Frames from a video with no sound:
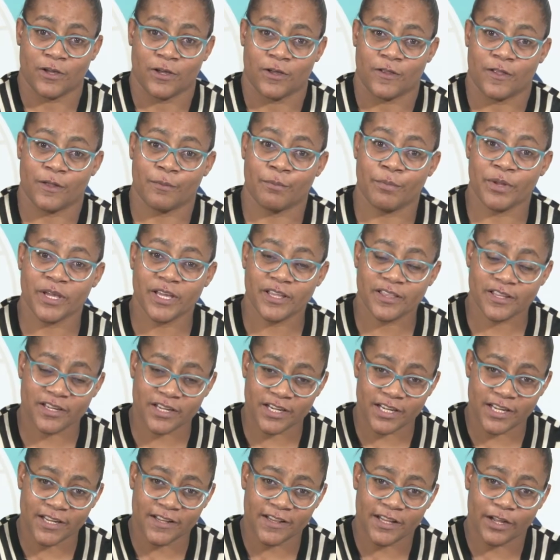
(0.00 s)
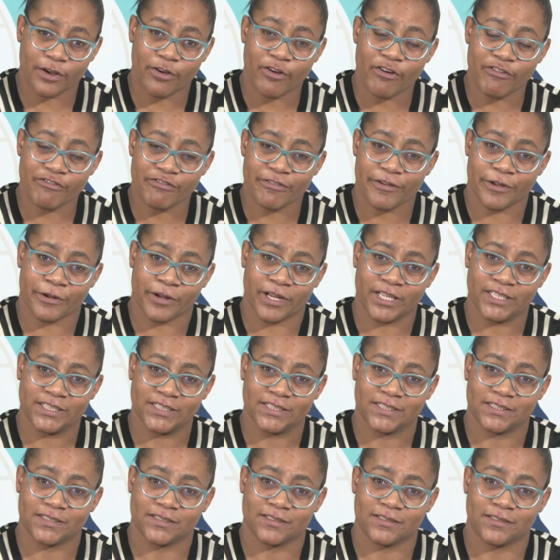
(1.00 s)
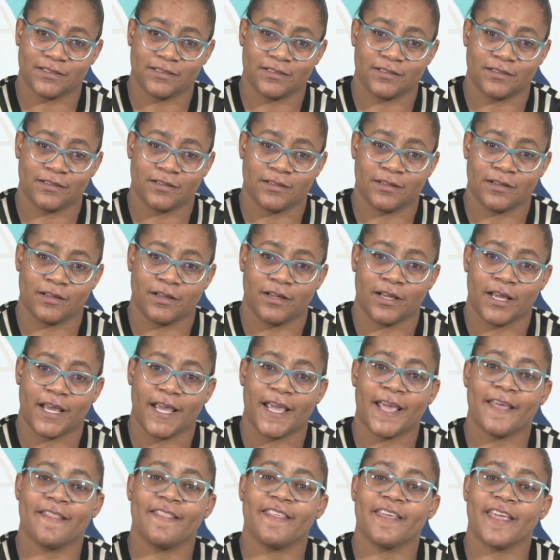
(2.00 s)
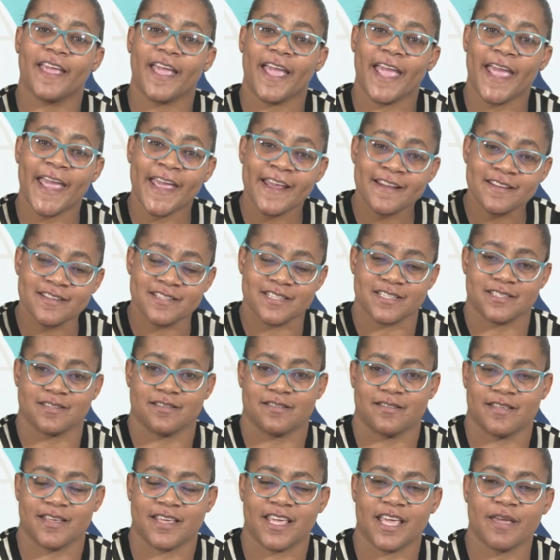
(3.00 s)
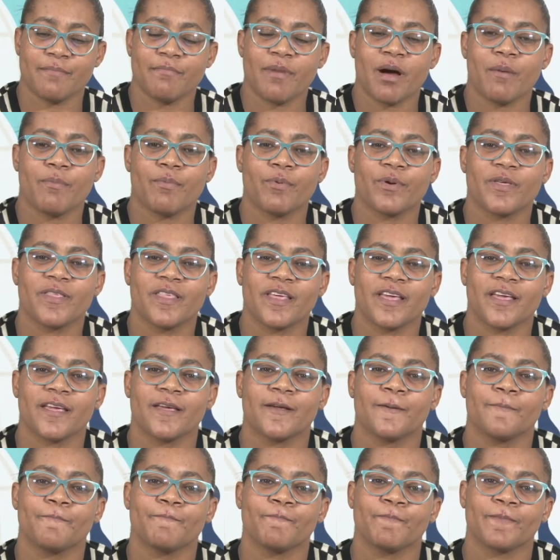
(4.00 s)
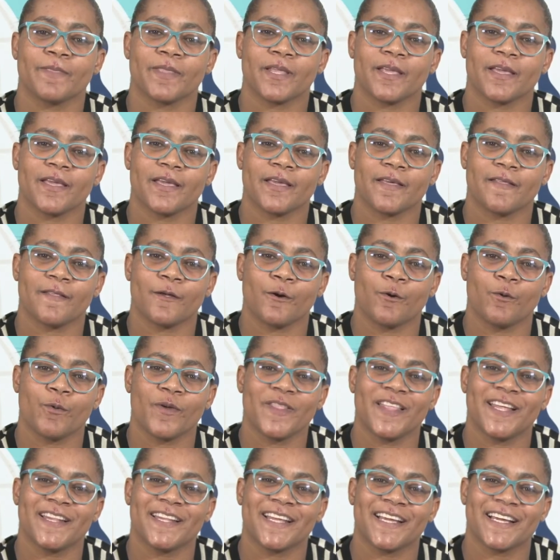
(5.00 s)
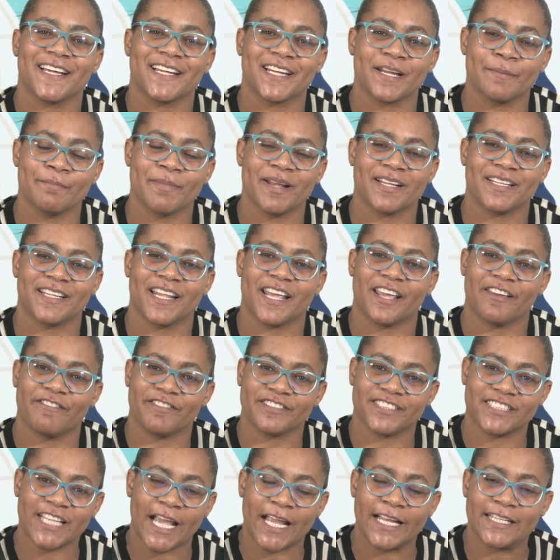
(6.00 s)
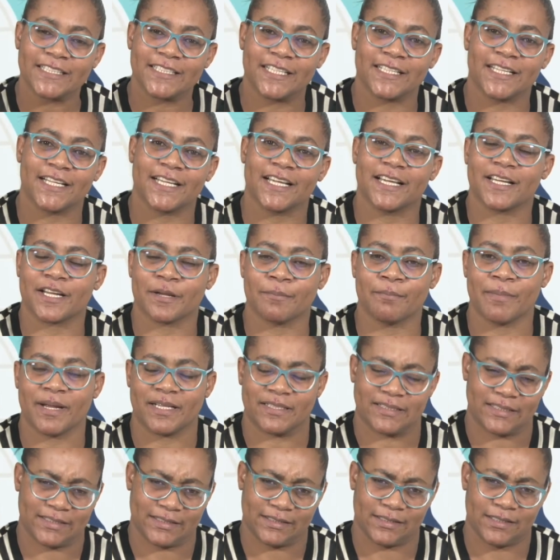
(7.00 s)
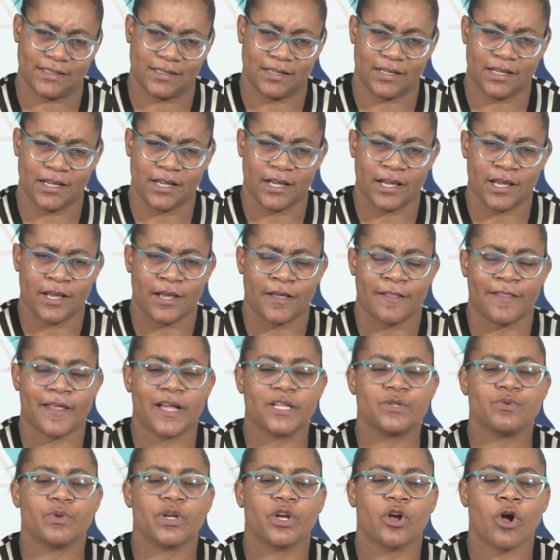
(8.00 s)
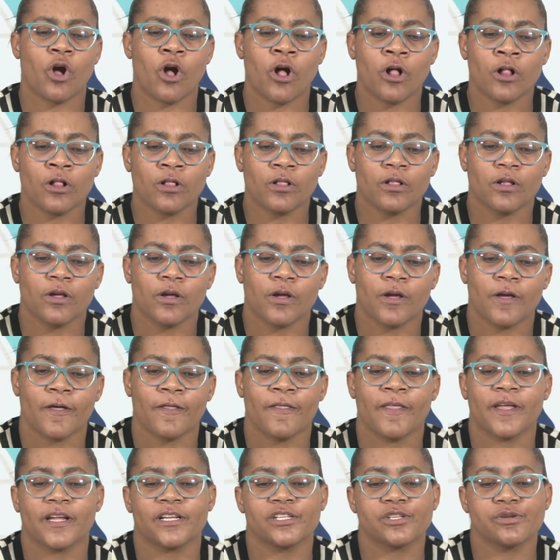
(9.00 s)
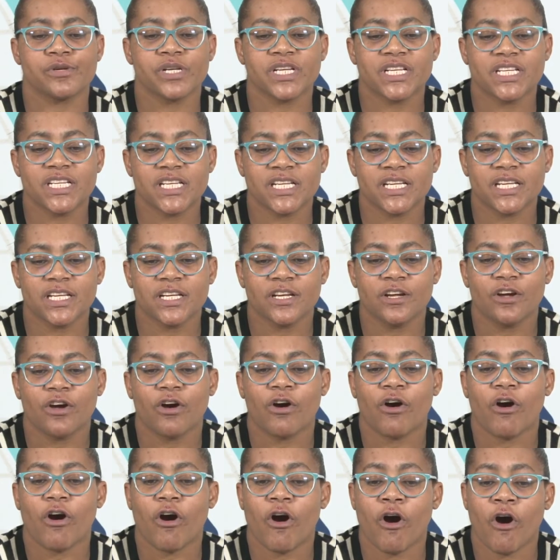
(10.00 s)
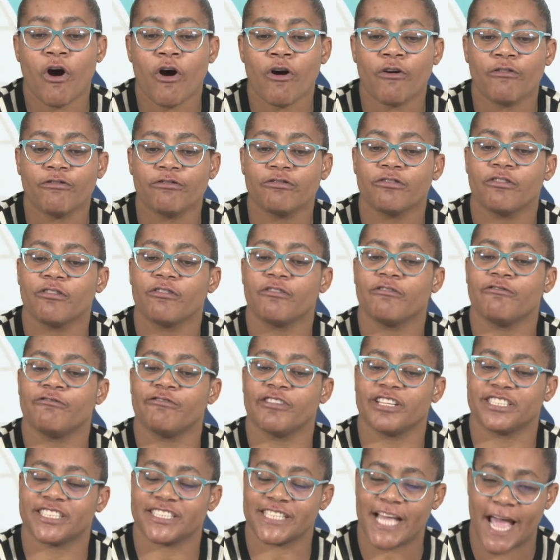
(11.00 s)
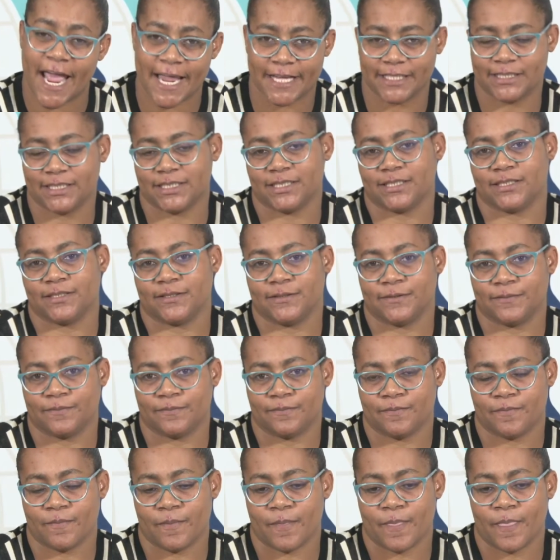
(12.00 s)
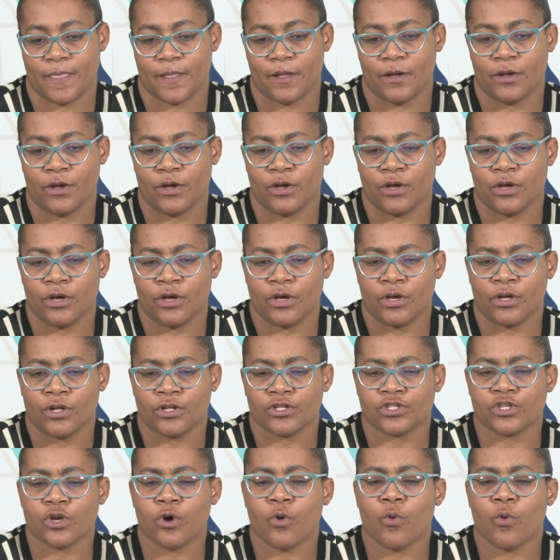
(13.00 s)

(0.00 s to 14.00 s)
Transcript: the Big 3 in the conference, at the end, they came up with an agreement. They have signed an agreement that we call the Treaty of Versailles. So